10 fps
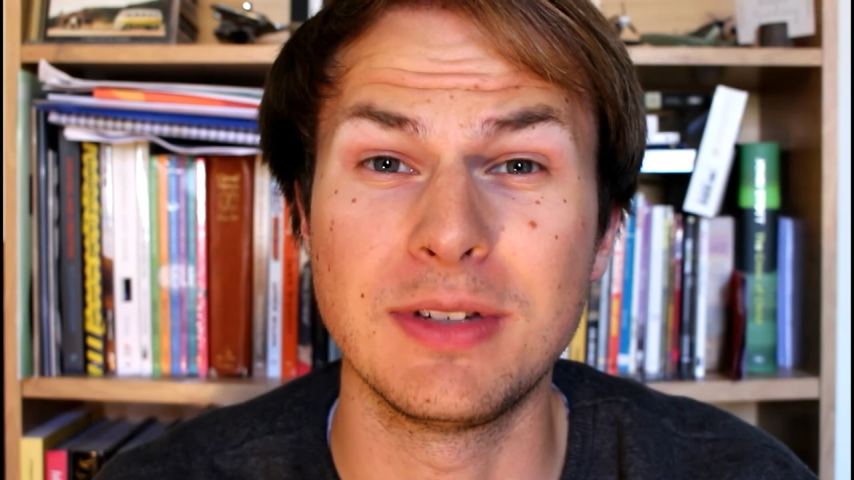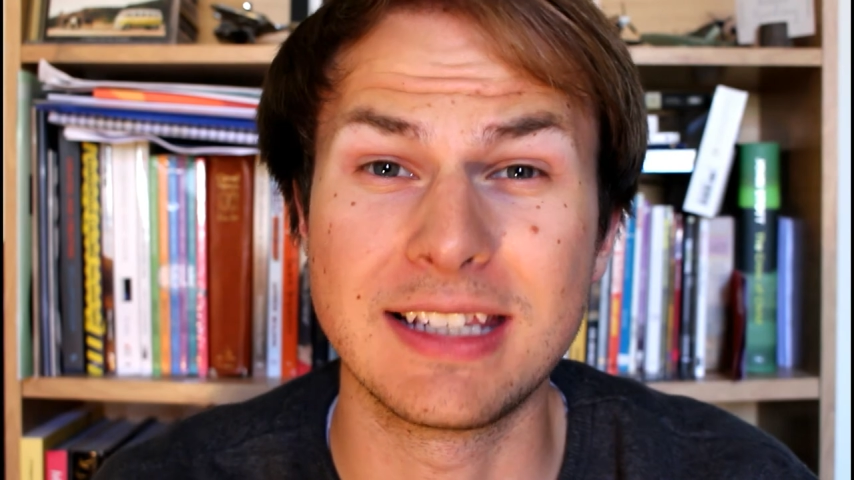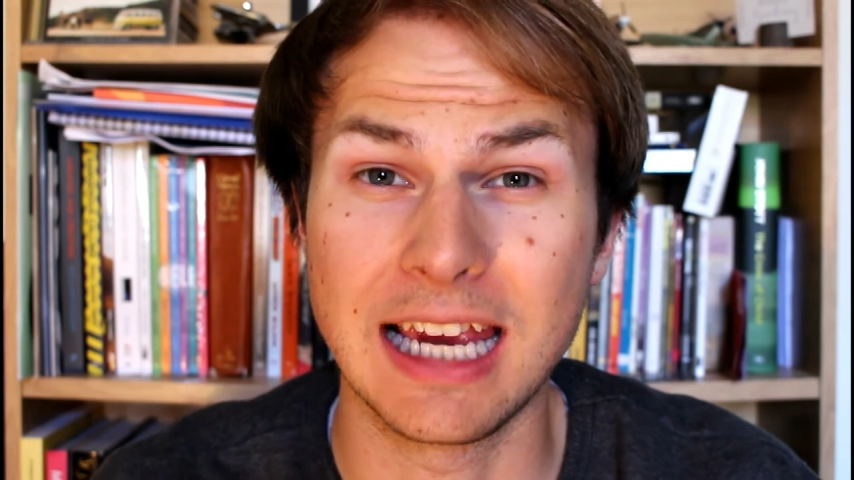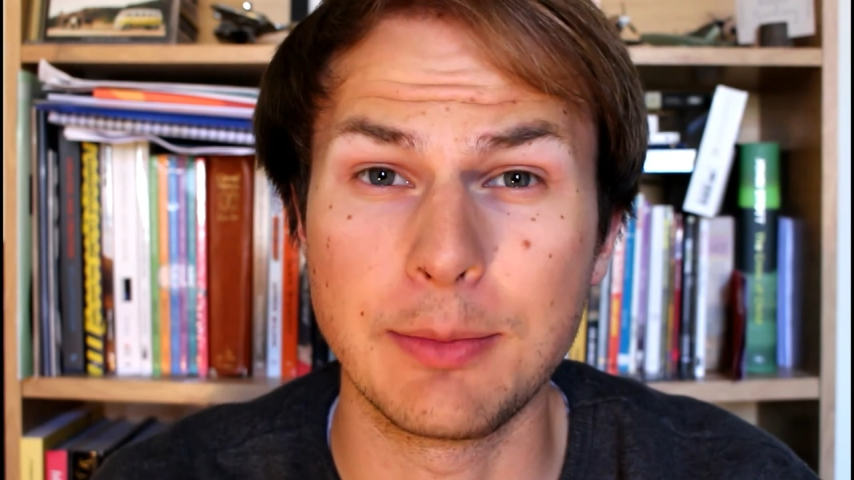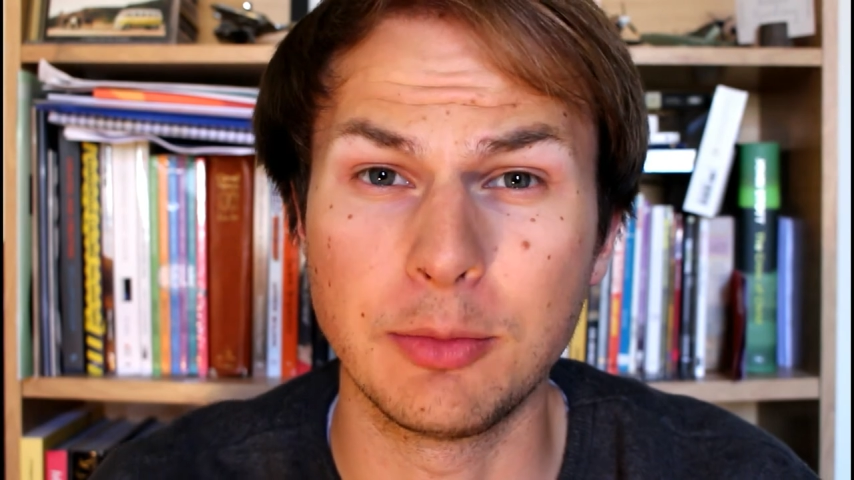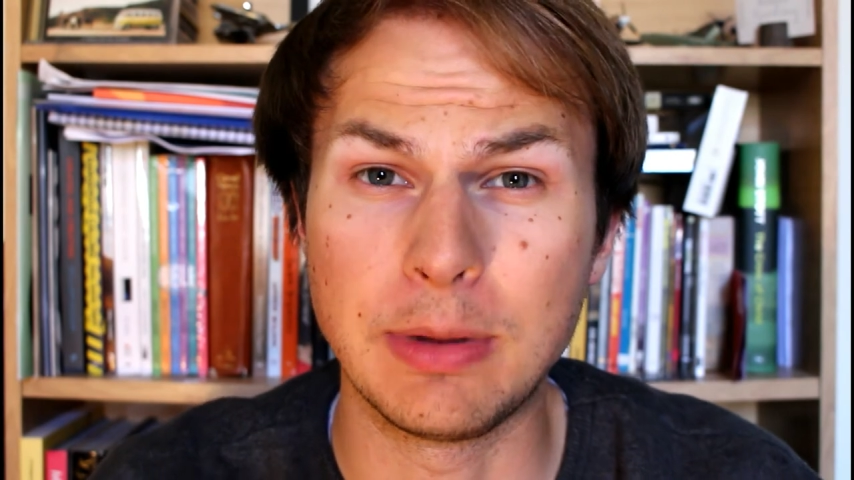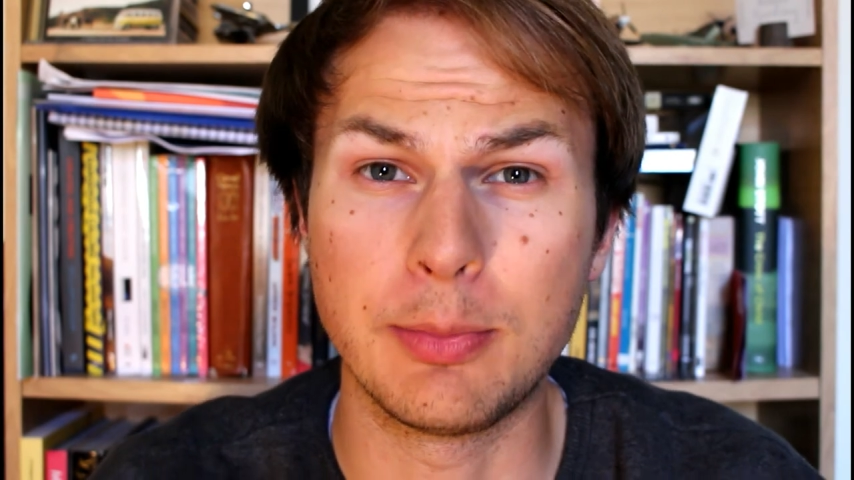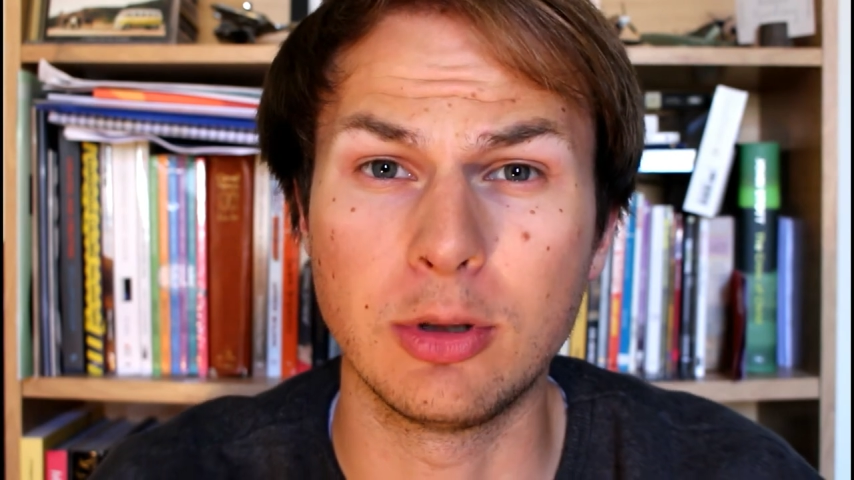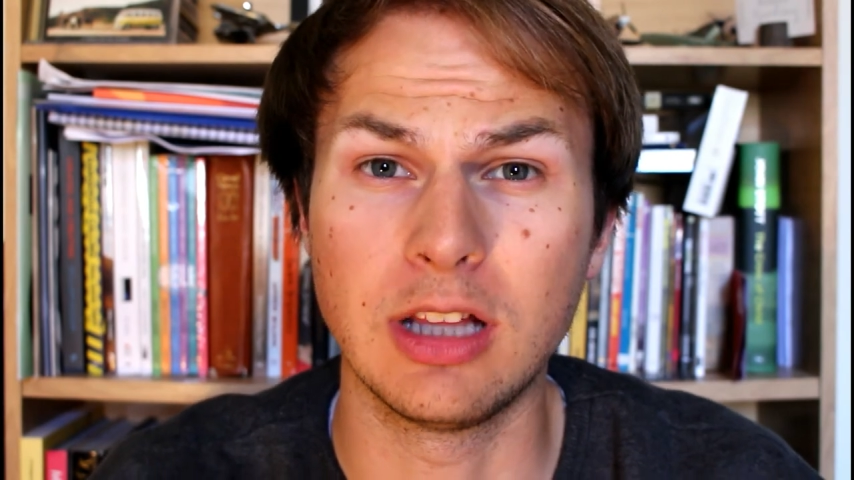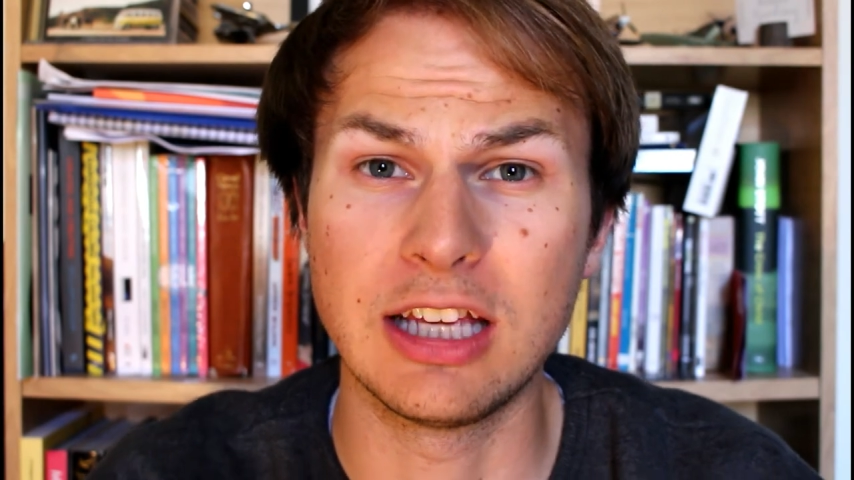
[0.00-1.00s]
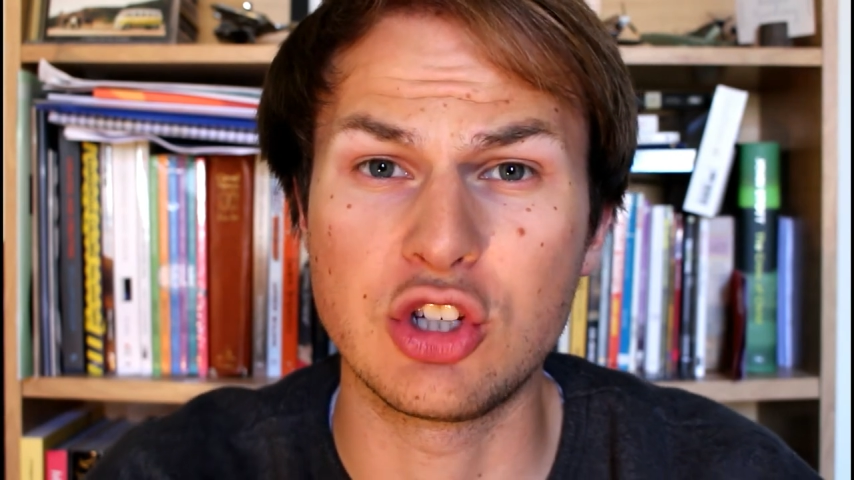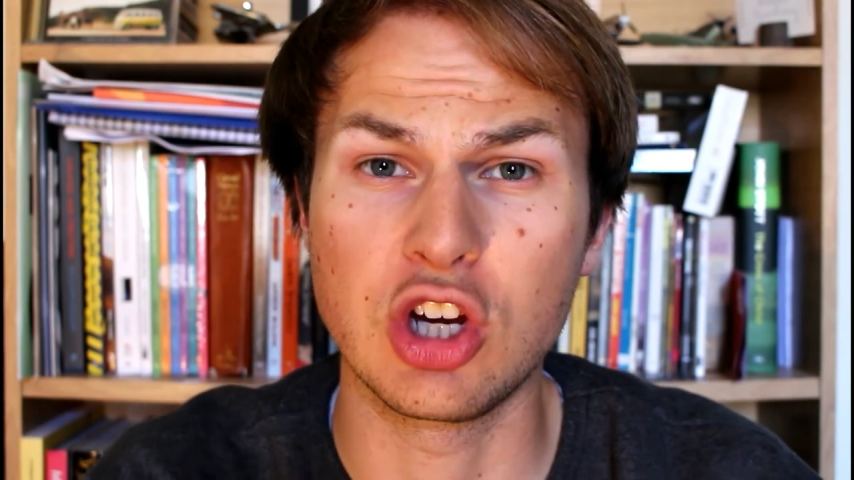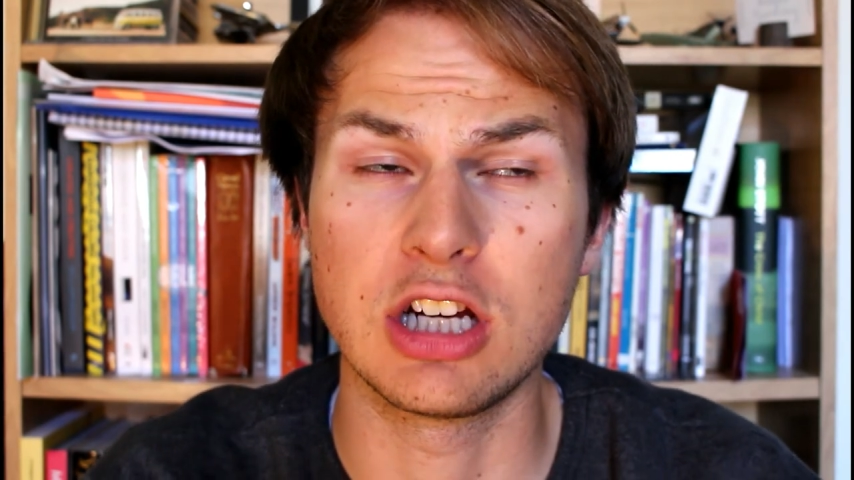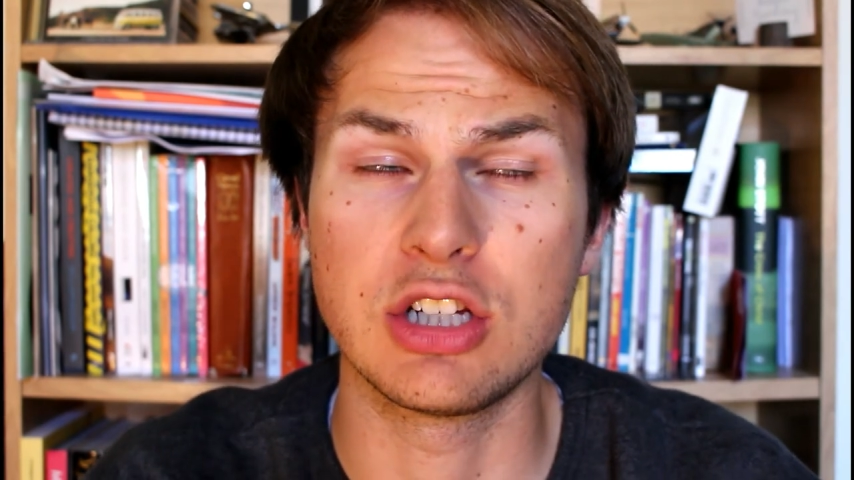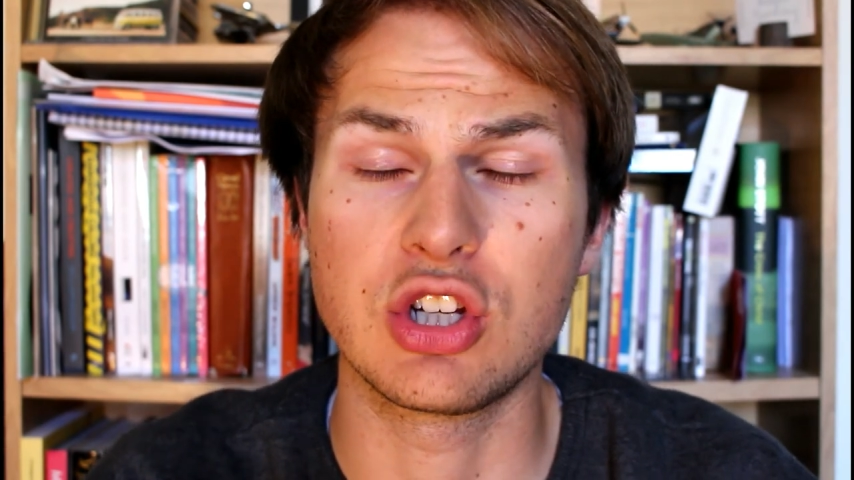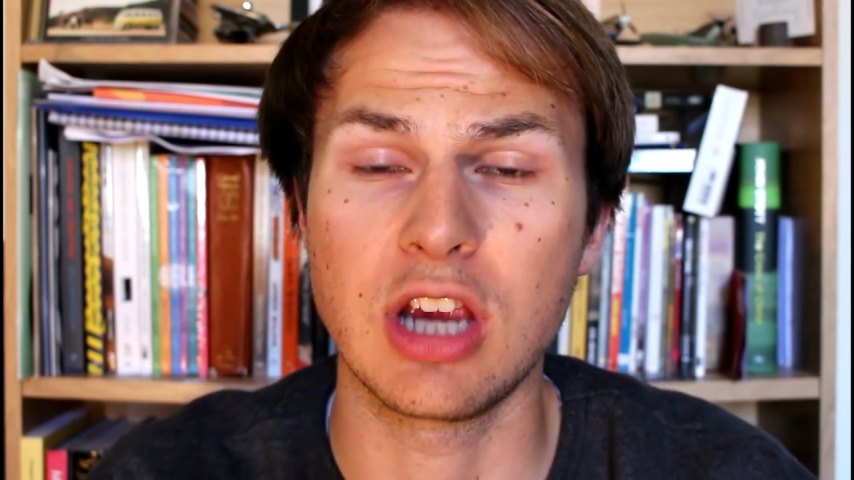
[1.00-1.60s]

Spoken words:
disciple people at church